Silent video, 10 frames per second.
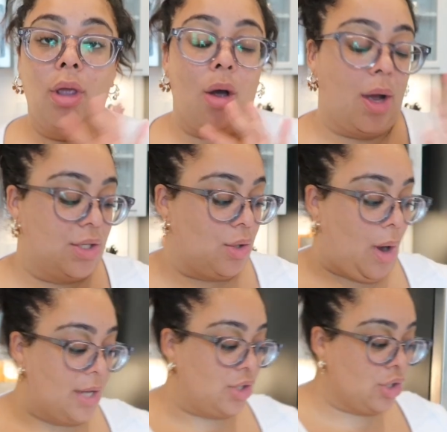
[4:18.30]
Okay, so
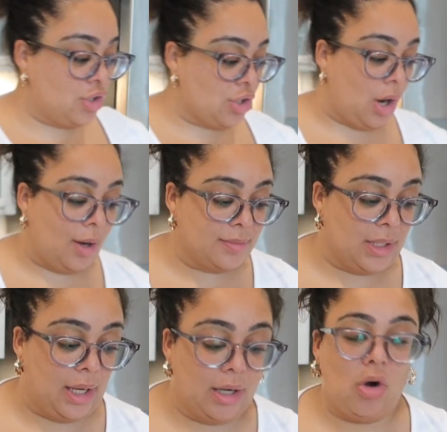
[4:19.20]
I just chopped
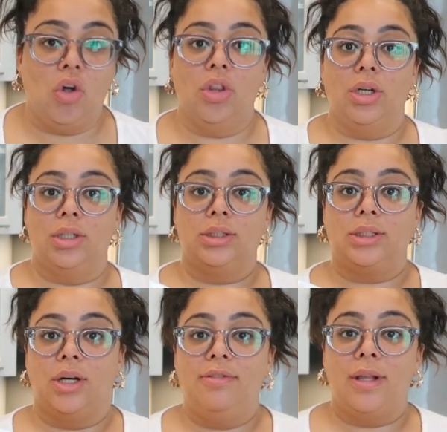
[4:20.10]
like all the
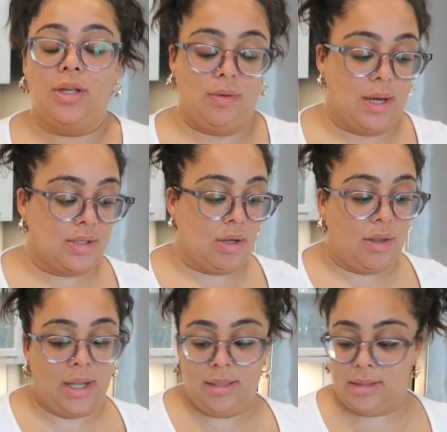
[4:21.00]
stuff like you guys
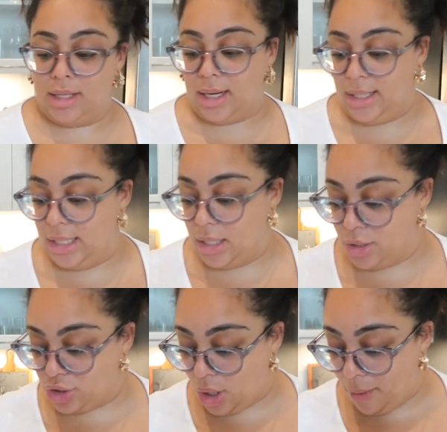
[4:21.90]
saw that it said I needed
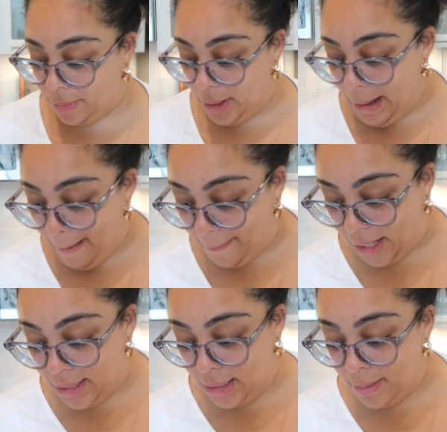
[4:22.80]
to chop, but
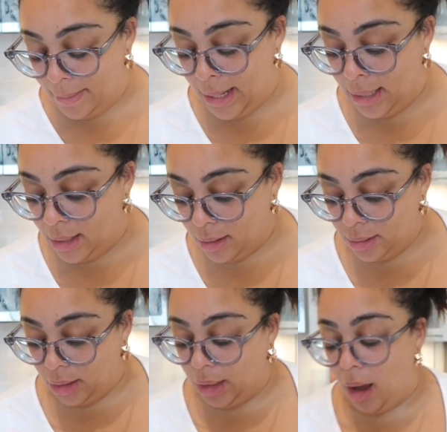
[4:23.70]
I need to
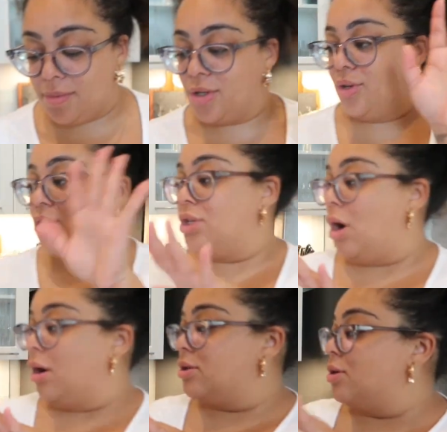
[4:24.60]
make the lobster stock.